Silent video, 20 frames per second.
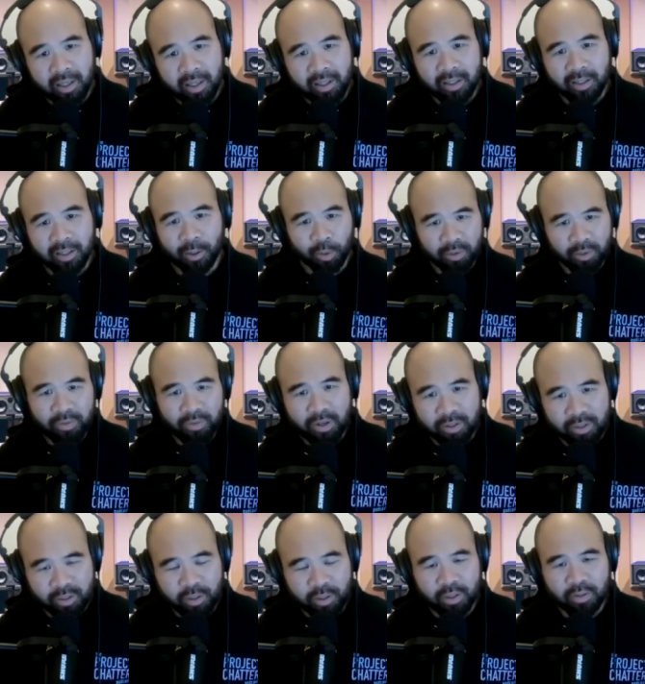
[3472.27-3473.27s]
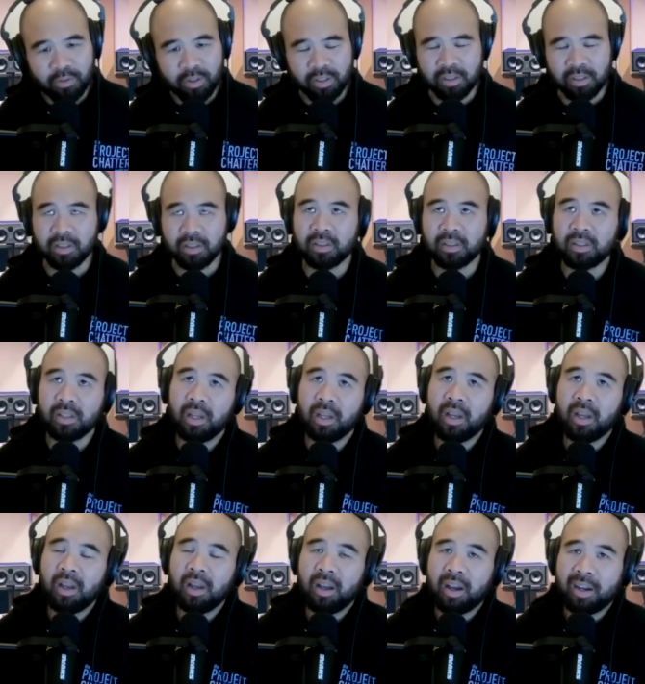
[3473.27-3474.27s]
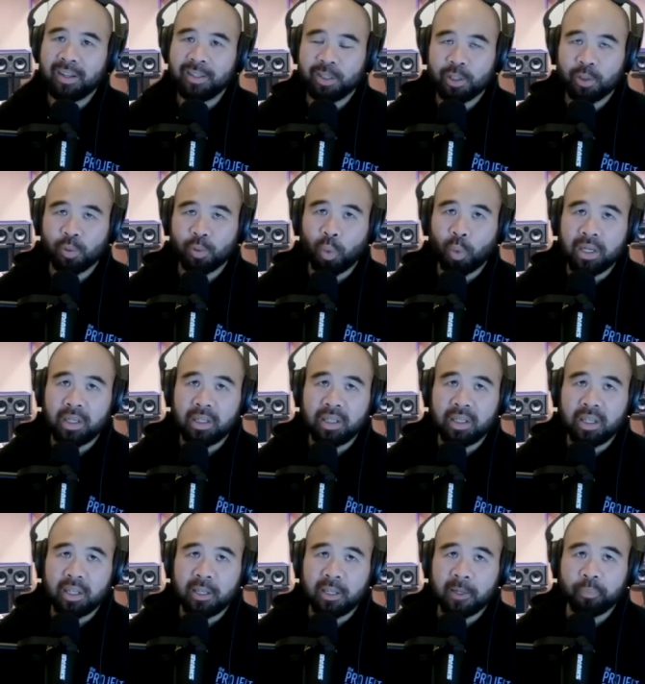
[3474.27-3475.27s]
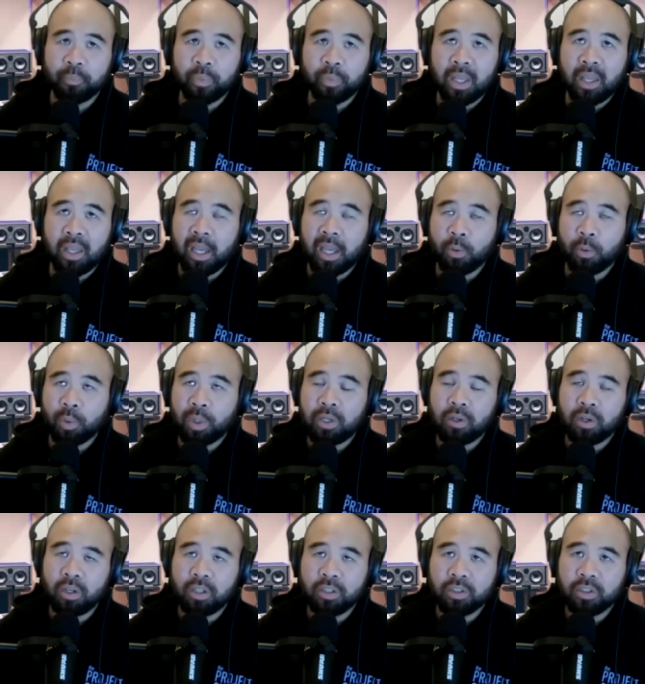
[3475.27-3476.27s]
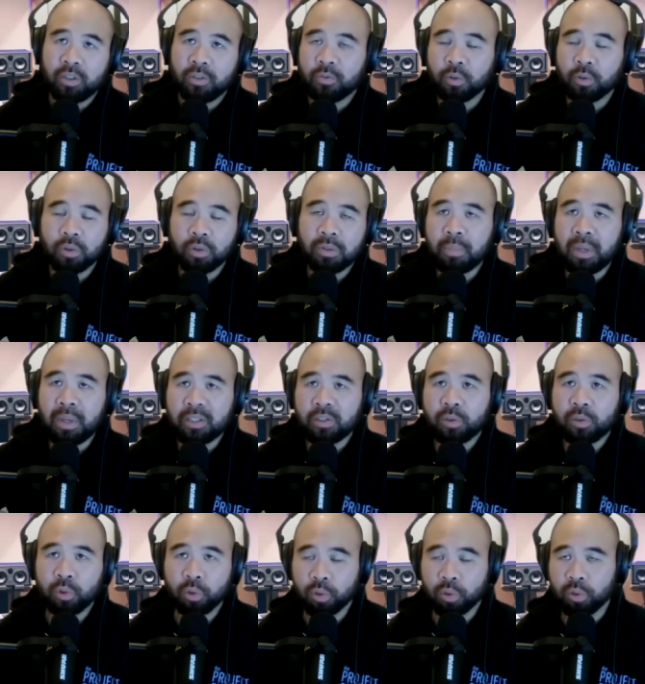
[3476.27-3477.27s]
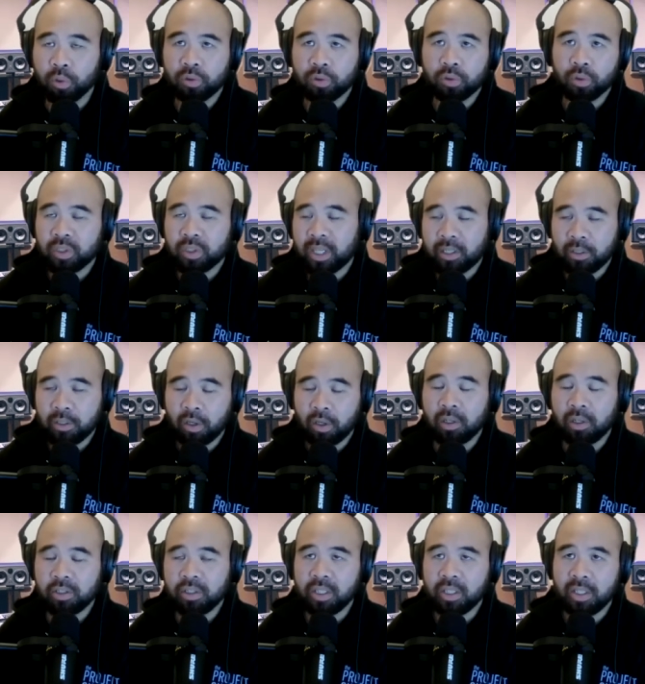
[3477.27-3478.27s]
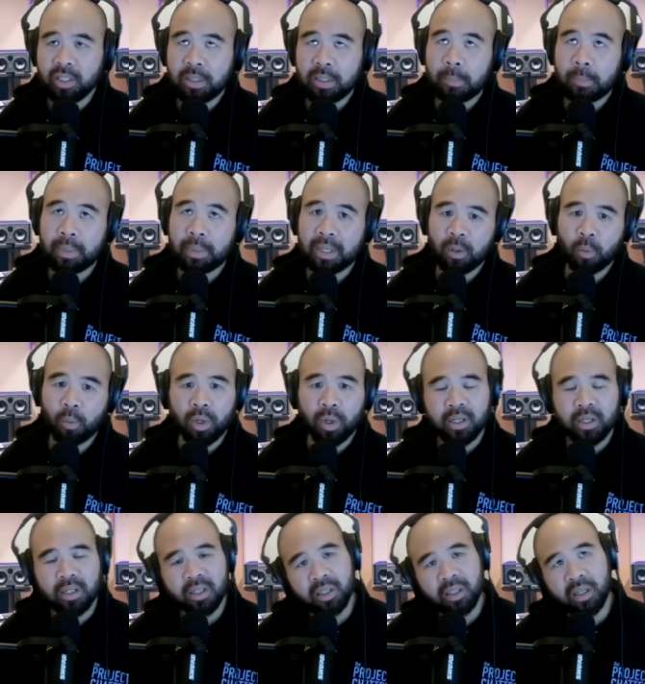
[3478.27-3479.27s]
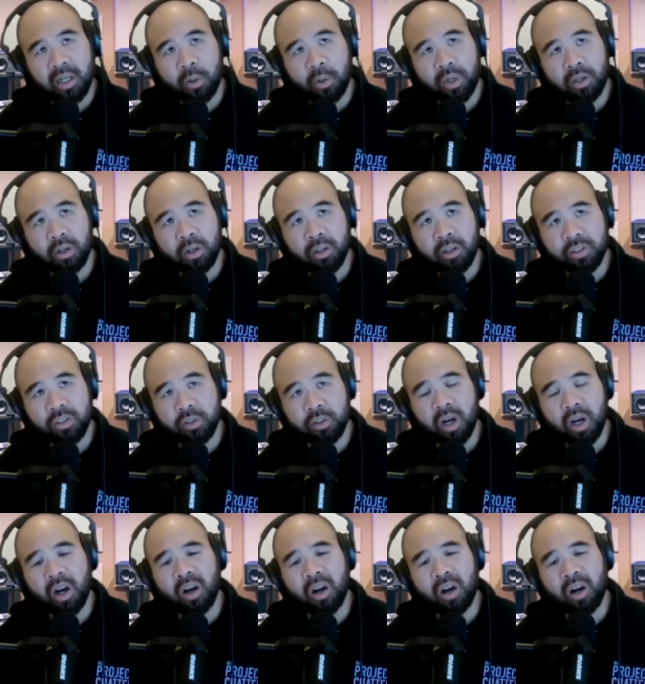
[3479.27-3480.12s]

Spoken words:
all the various services. I just wonder, and we won't ask you for the best tools or technology, but I want to ask you, how